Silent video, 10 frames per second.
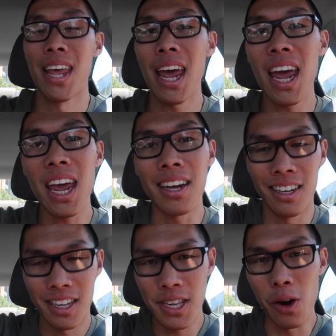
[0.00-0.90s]

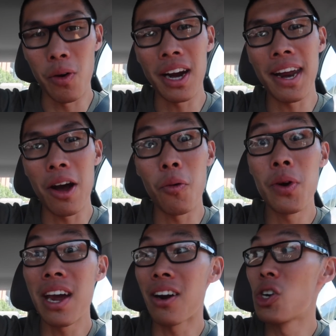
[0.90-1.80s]
Hey, so right now
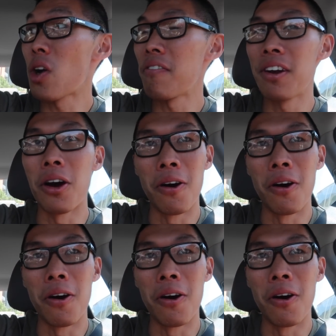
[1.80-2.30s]
we are driving